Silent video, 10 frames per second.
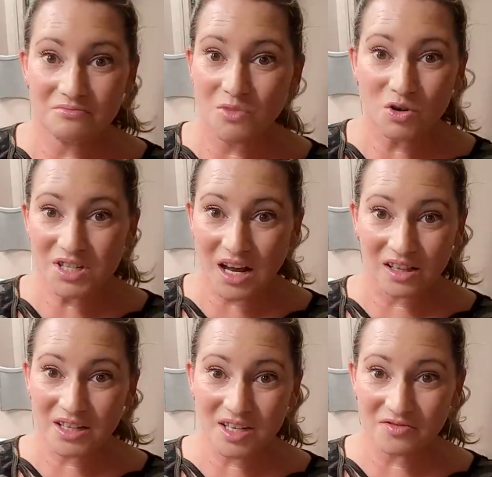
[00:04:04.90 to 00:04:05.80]
most
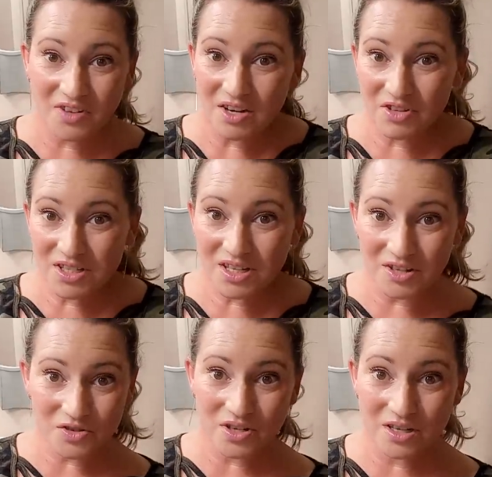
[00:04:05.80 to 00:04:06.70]
elegant favorite
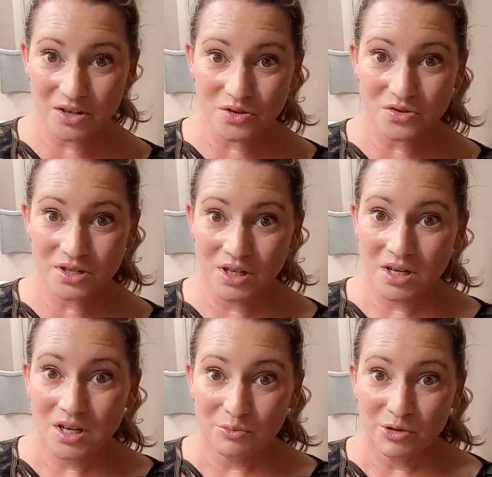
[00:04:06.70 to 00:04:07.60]
sunscreen to use,
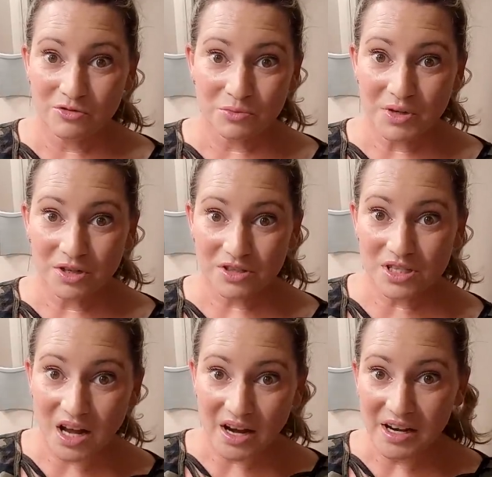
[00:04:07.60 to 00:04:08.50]
but if I'm going to be
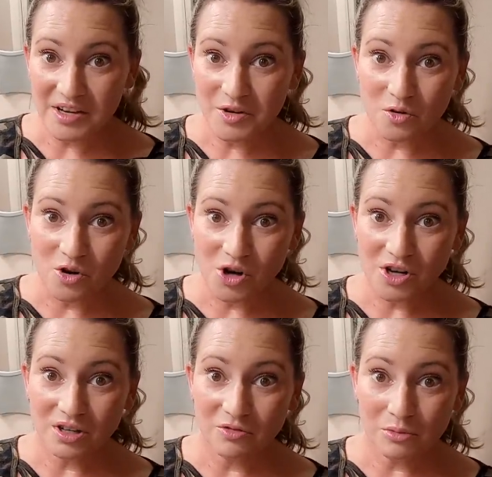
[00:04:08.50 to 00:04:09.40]
outside
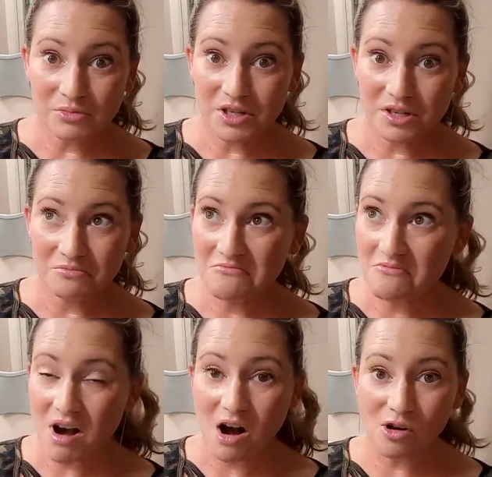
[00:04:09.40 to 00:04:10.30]
or if I'm going to be
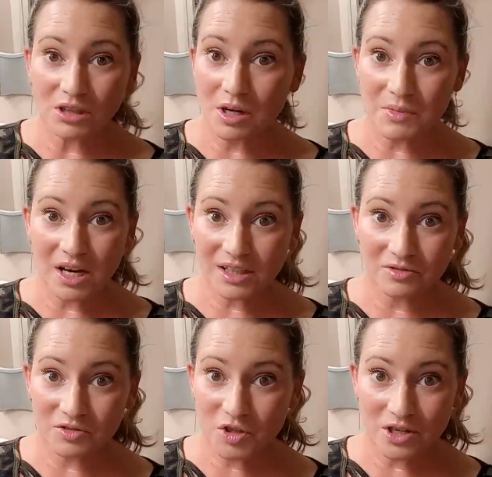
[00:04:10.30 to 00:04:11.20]
out and I'm not going
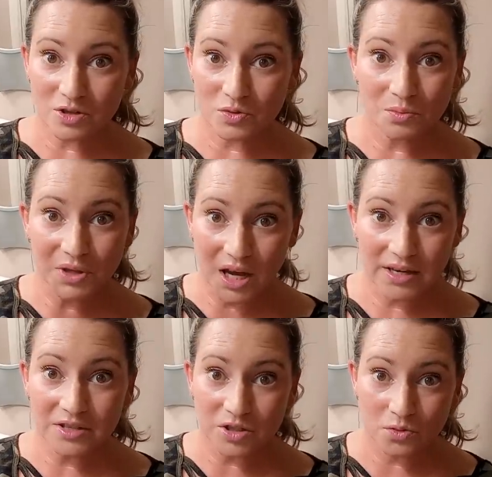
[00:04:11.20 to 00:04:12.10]
to have a chance to
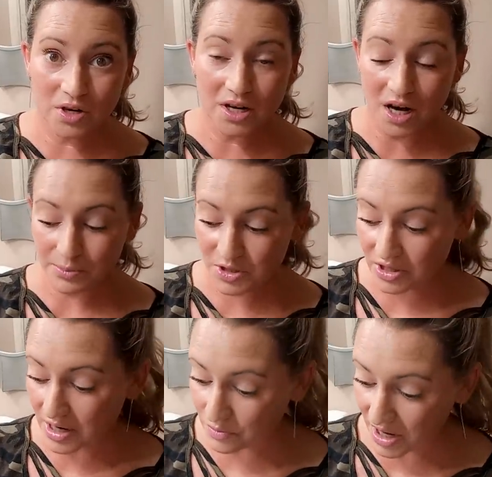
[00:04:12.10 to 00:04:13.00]
reapply, it's a great option.
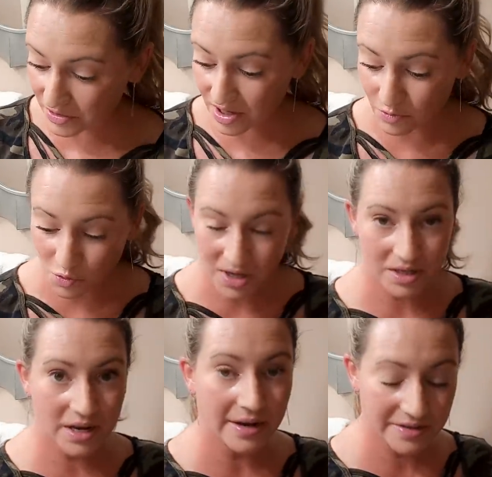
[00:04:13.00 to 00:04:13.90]
I'd rather have a
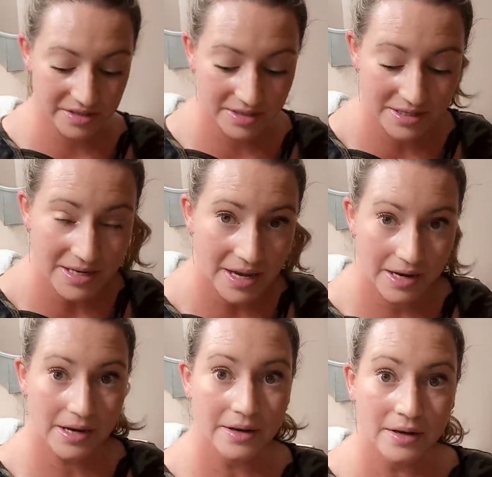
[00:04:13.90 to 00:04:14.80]
white cast
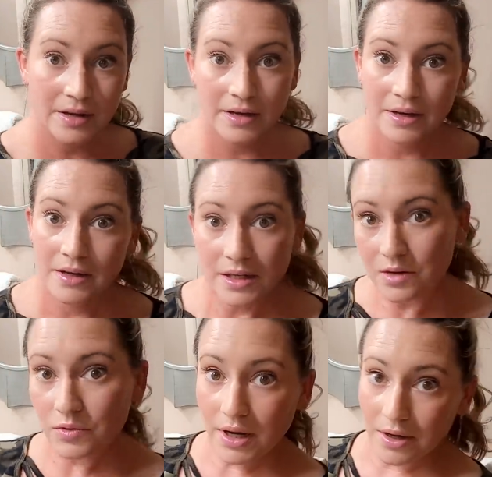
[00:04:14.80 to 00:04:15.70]
today
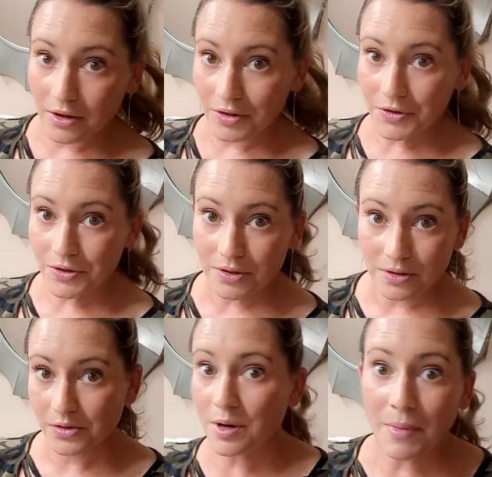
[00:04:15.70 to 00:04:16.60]
than wrinkles
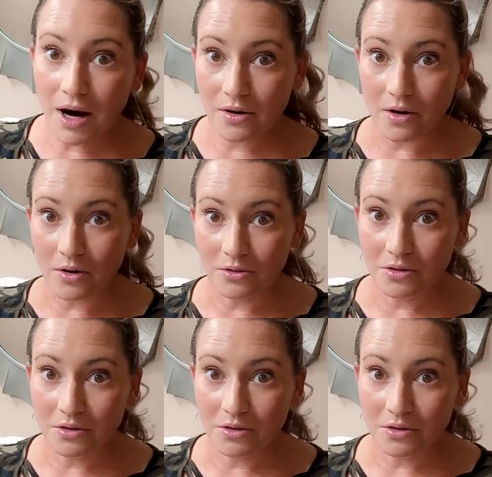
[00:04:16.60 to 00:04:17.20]
tomorrow,